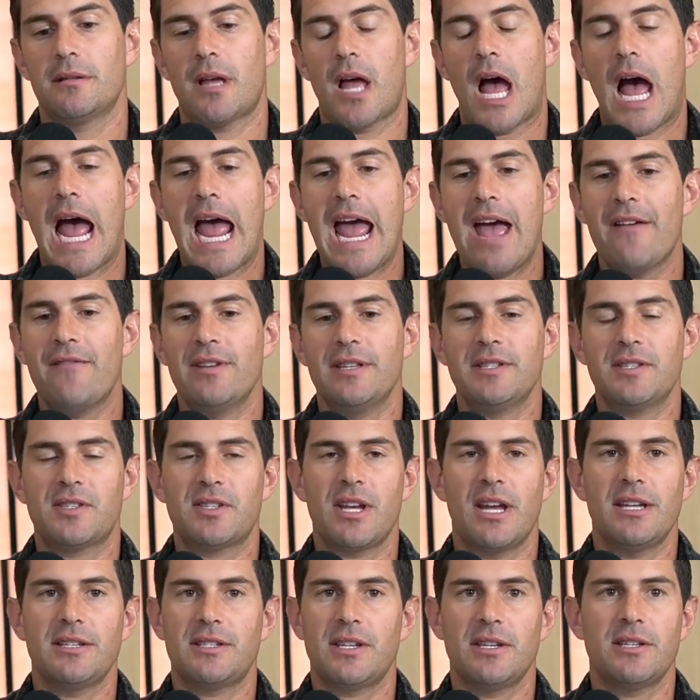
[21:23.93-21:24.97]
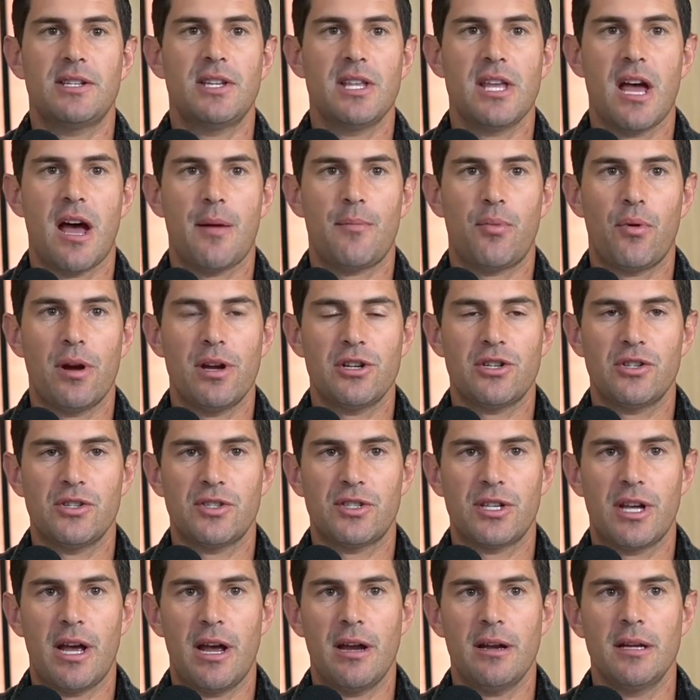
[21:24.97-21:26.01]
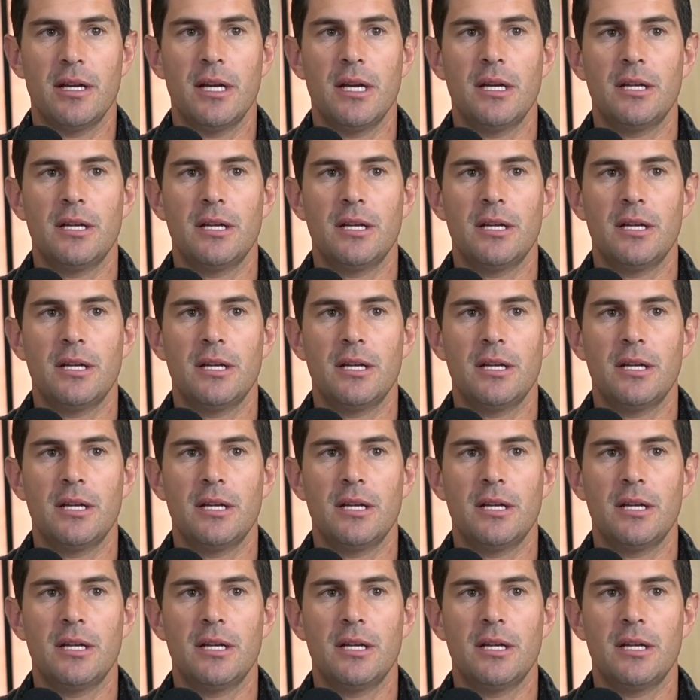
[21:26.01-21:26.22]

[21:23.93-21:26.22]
I have insights into the operation side.